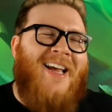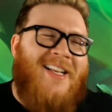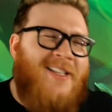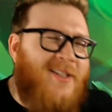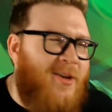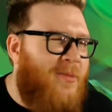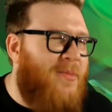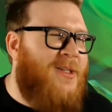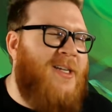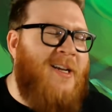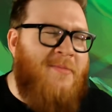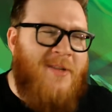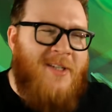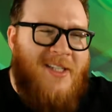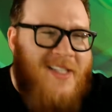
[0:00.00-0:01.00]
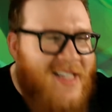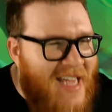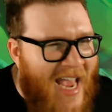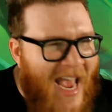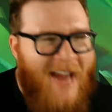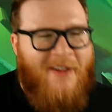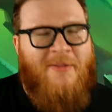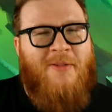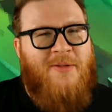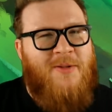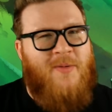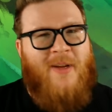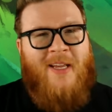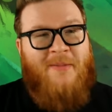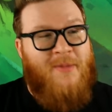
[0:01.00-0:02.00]
It's so much damage. It's the aggro
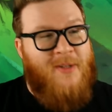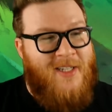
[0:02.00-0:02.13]
dream,